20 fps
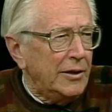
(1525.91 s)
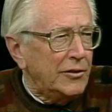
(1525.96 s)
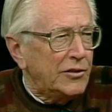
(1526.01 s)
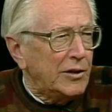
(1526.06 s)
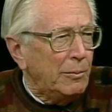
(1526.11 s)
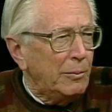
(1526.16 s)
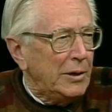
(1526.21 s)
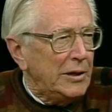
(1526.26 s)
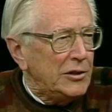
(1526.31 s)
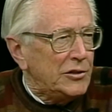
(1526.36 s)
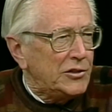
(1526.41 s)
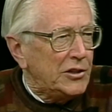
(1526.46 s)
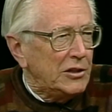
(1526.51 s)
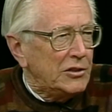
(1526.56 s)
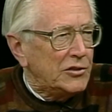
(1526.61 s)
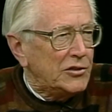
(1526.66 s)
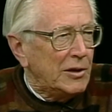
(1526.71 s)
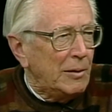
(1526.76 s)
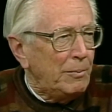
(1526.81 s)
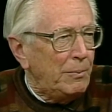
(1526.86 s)
Somebody
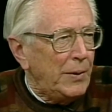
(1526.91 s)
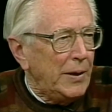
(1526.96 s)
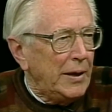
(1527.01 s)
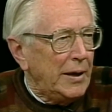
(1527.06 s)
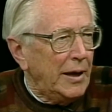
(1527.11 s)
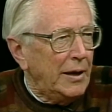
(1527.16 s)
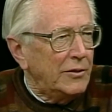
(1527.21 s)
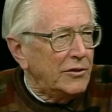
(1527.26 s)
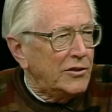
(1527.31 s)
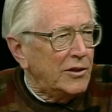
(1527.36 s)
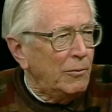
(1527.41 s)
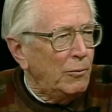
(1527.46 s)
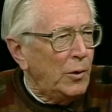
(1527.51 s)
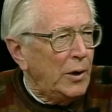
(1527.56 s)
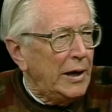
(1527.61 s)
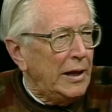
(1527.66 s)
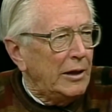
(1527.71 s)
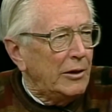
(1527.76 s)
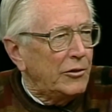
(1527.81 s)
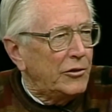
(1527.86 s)
says something and
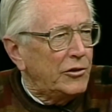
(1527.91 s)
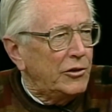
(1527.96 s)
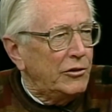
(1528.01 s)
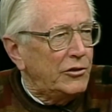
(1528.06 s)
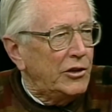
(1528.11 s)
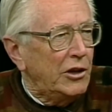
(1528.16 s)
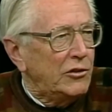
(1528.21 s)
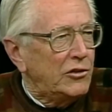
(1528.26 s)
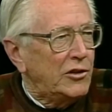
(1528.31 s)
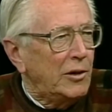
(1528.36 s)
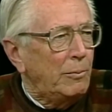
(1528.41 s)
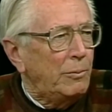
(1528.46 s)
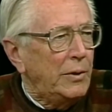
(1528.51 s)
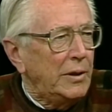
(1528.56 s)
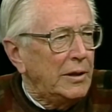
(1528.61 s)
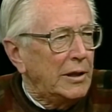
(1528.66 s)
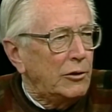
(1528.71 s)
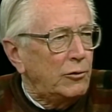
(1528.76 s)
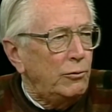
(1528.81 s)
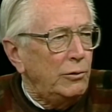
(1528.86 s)
someone else says
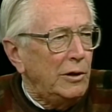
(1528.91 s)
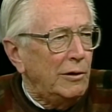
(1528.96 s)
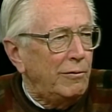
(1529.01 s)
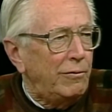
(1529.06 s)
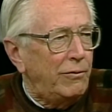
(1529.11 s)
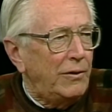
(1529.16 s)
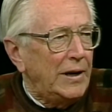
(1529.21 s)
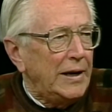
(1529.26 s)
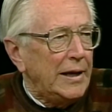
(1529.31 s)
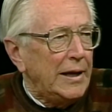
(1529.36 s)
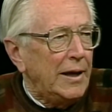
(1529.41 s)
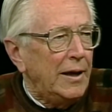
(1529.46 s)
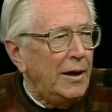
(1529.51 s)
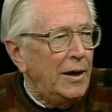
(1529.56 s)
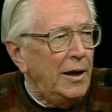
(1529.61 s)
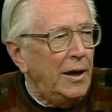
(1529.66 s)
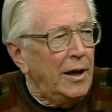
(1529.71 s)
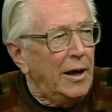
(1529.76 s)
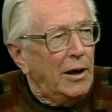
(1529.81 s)
something that's real funny.